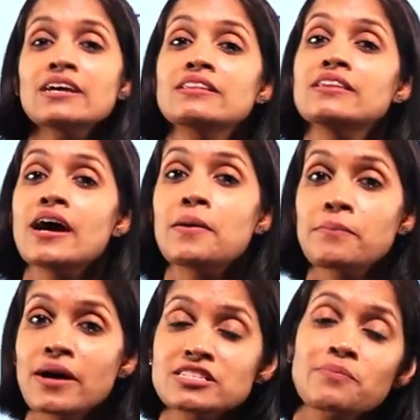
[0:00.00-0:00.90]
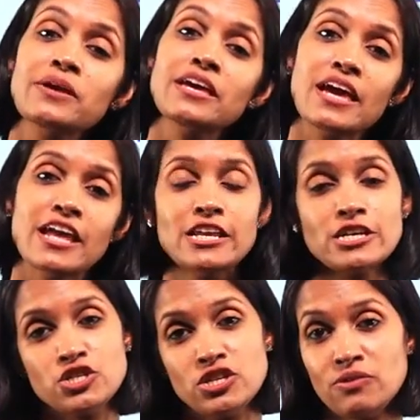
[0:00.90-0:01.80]
there must be
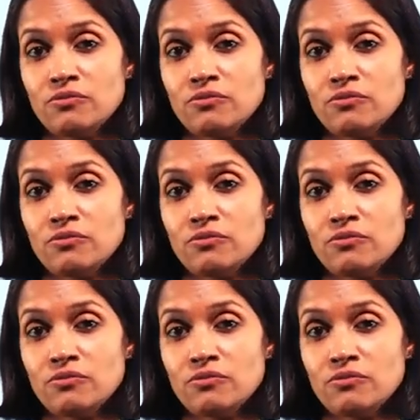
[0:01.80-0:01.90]
energy.